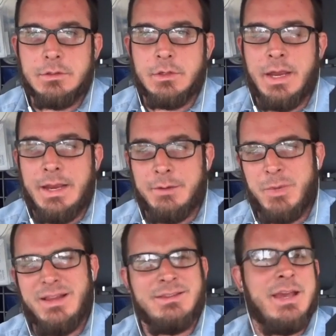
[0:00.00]
And
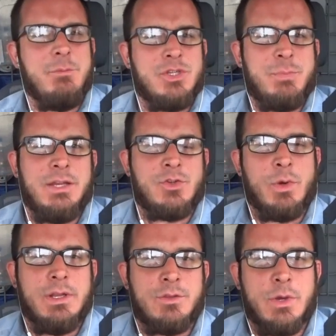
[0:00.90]
by the time you spend
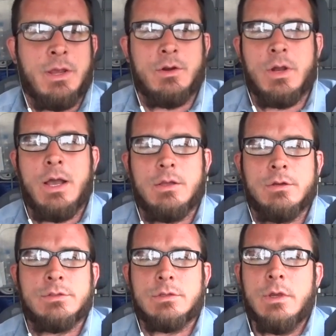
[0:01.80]

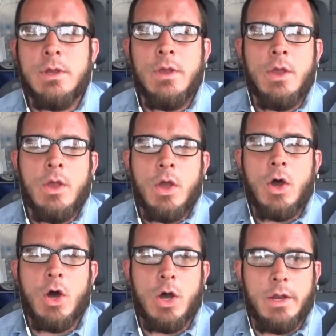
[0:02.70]
$2,300
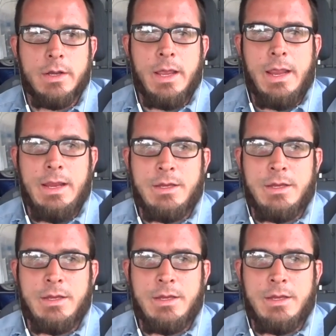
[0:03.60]
on a